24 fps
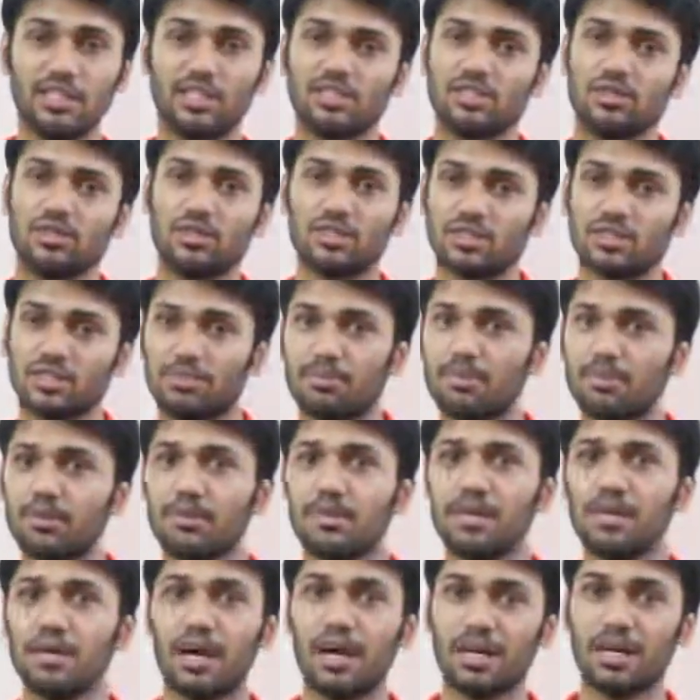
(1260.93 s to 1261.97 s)
It has got
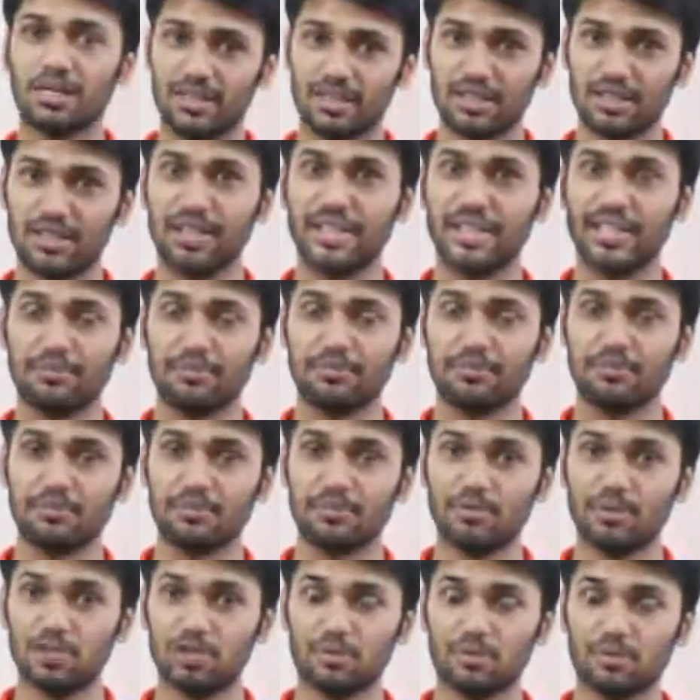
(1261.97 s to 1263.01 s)
some other
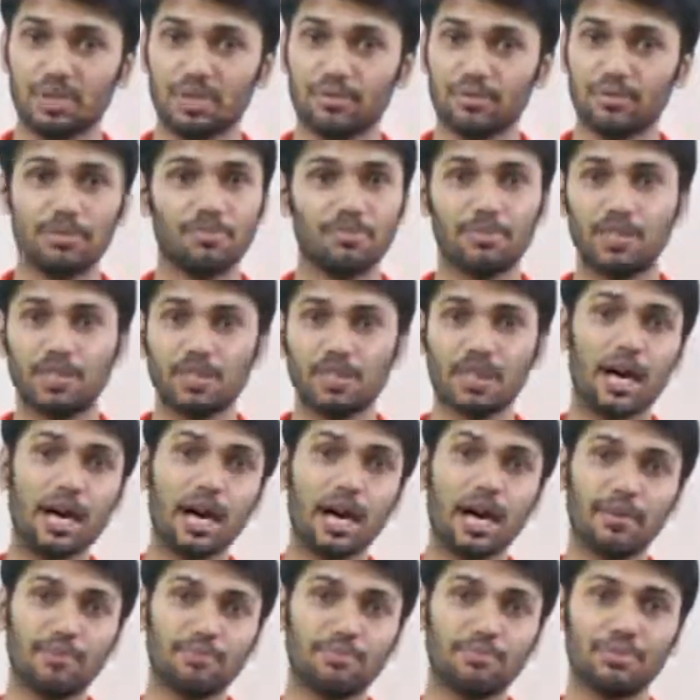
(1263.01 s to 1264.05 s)
name most probably, but
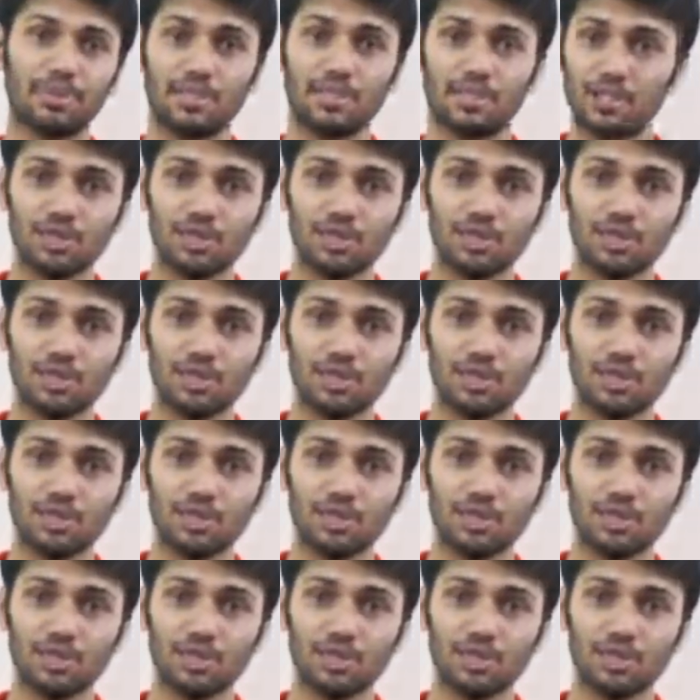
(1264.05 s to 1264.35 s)
I'm